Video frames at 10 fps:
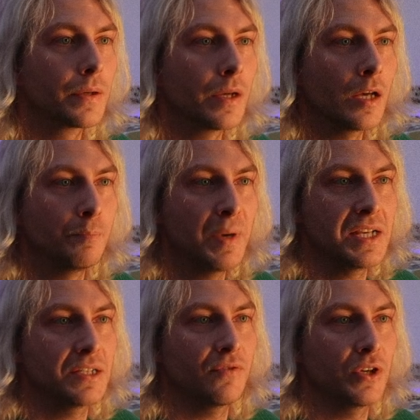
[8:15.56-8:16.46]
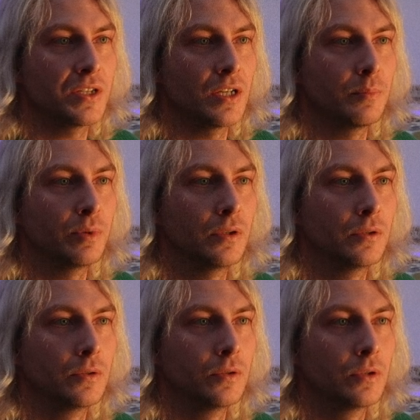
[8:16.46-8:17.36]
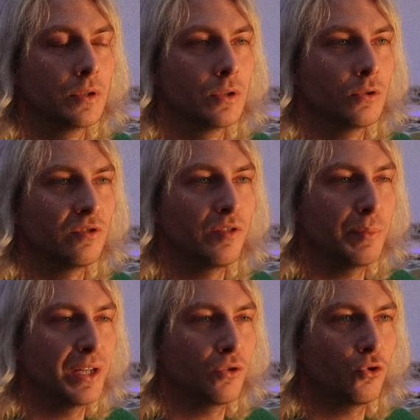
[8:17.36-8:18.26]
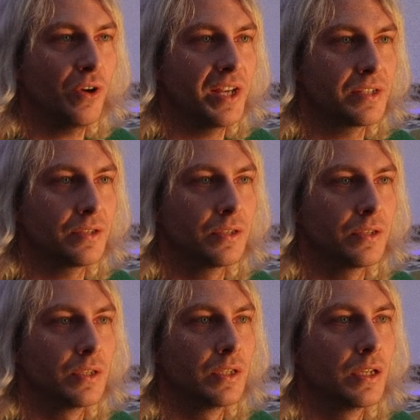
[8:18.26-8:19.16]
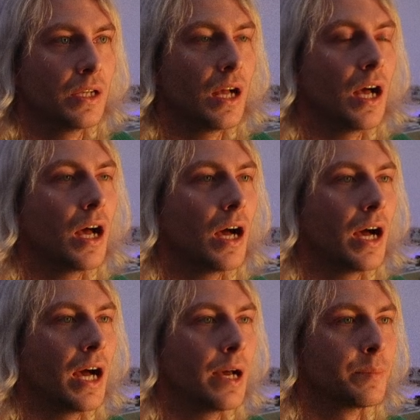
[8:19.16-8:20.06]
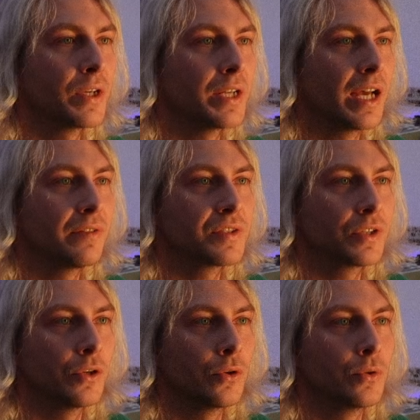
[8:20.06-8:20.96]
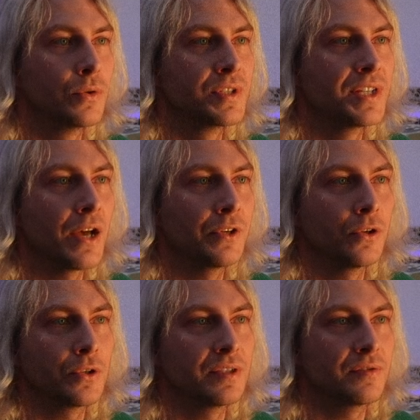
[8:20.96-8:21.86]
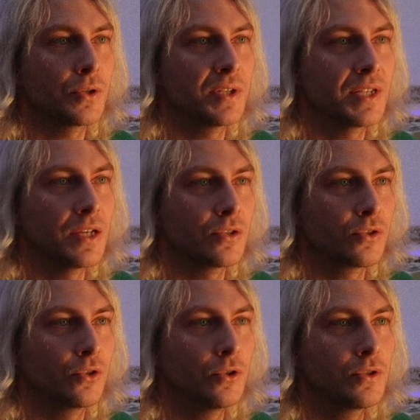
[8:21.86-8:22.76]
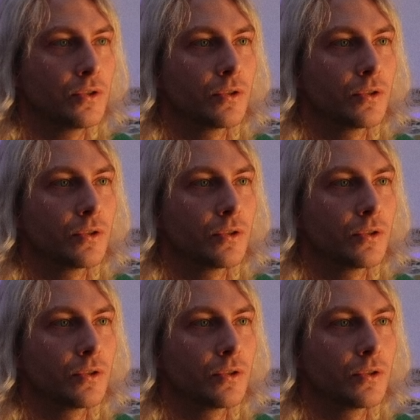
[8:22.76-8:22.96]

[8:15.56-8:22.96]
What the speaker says: a bass, for example, with a bit of grit, I'm going to have to go down an octave so it sounds good.